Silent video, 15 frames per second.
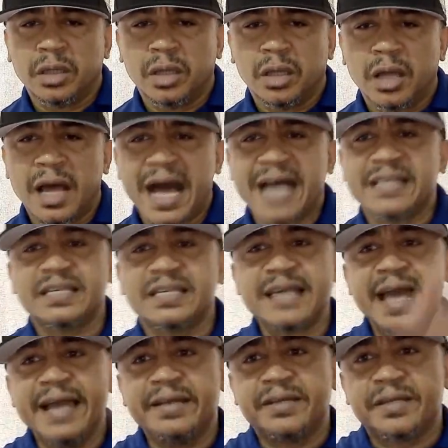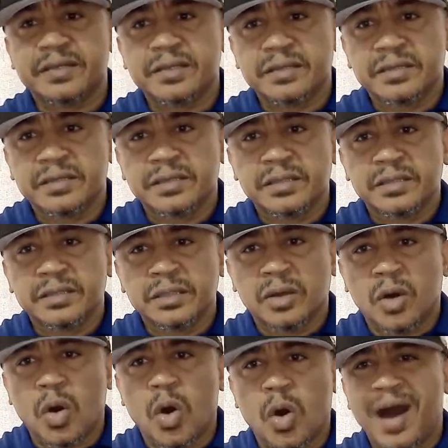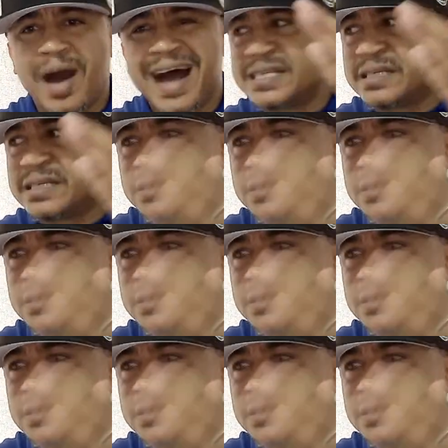has said or has